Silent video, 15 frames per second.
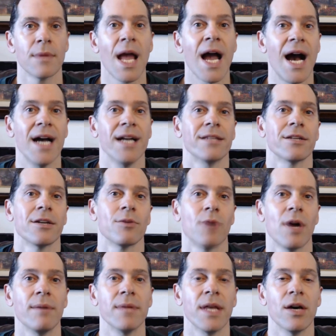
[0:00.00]
Hi, it's Aaron
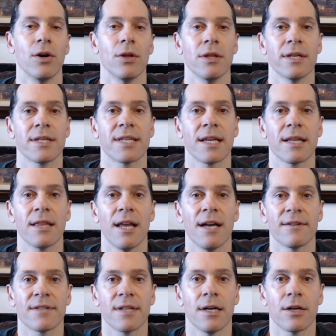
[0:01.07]
Robinette, Holistic
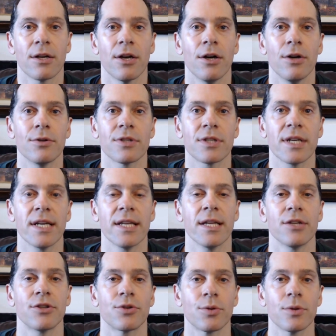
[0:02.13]
Lifestyle Coach, and I
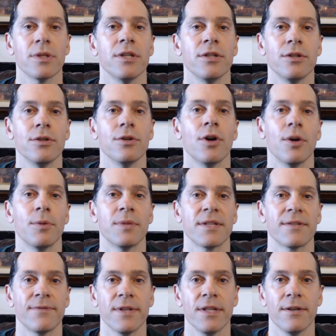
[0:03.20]
truly do hope this
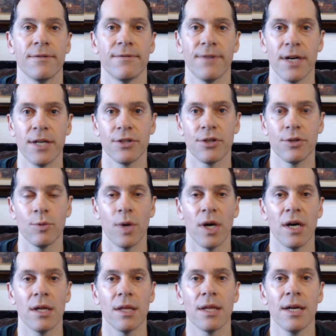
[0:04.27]
video finds you
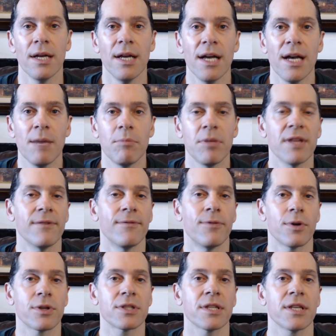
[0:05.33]
well. But
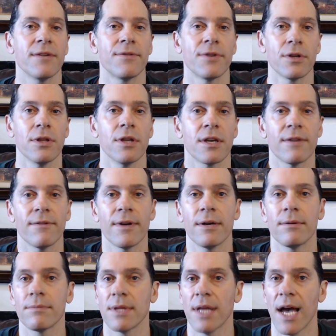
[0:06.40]
unfortunately, if you're looking
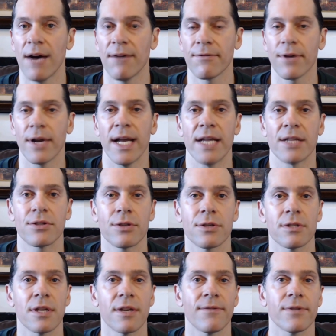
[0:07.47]
out for answers,
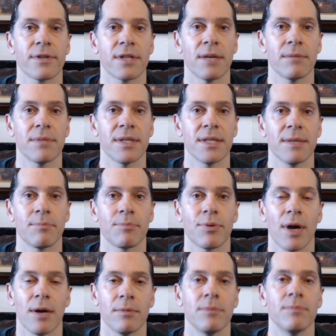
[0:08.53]
looking for something, it
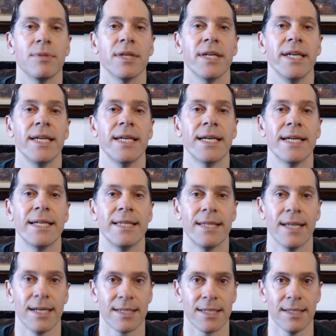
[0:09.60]
probably
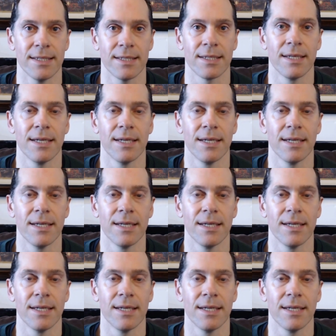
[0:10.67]
doesn't.